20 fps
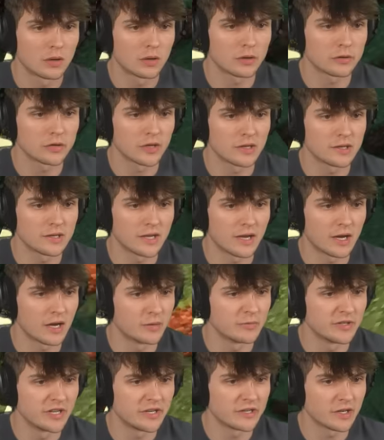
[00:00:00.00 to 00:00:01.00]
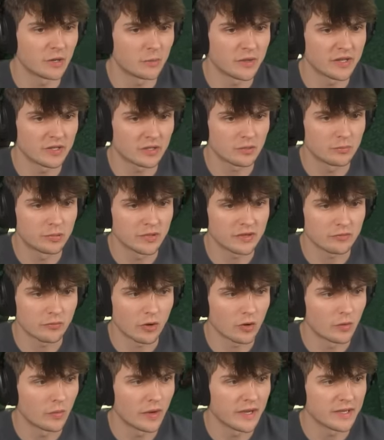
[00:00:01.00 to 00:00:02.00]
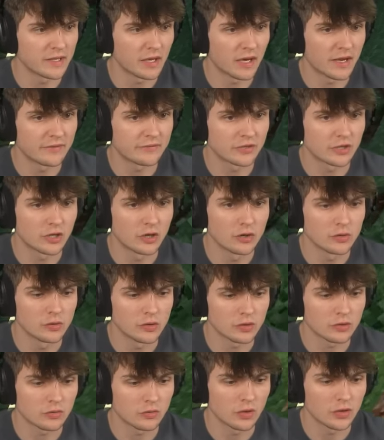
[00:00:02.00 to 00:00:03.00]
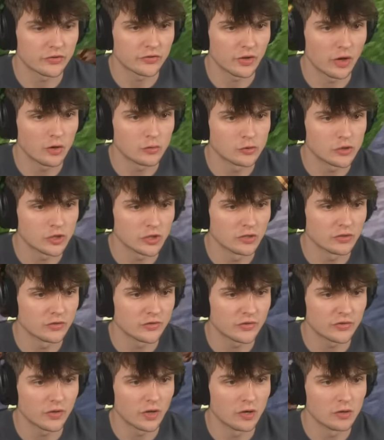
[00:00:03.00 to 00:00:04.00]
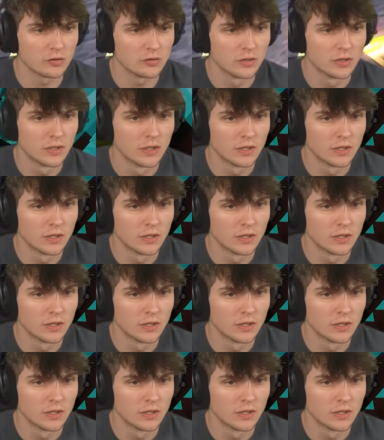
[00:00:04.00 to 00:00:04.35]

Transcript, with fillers: Okay, yeah, I'm an idiot. I went the complete wrong way. I have to go across ocean, so...